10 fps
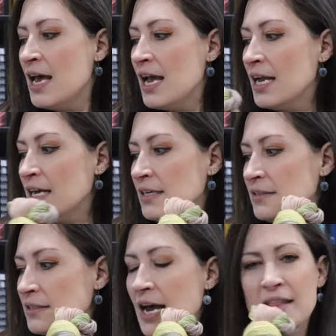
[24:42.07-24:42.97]

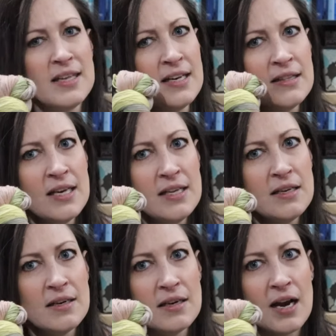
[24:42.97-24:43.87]
and I think that
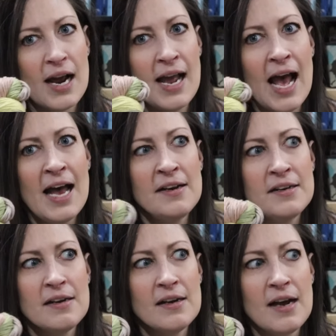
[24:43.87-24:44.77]
I had
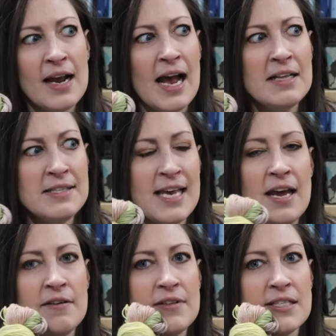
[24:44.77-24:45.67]
I had
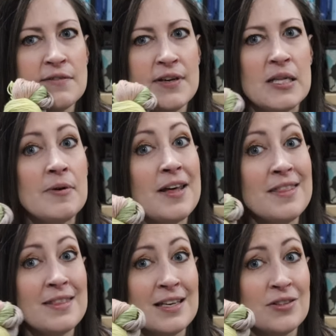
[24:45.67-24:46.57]
10 of these available. I
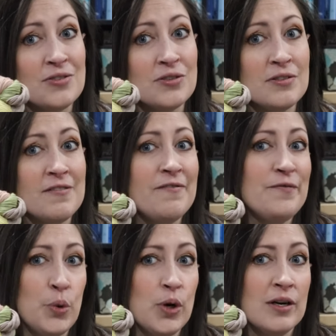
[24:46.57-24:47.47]
think there's only
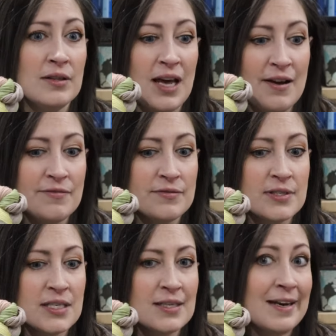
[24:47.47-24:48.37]
four
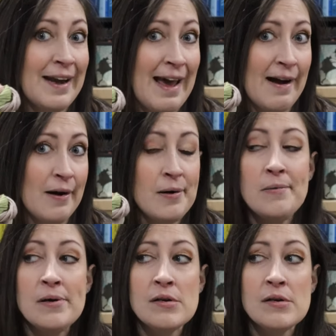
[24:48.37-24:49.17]
left now.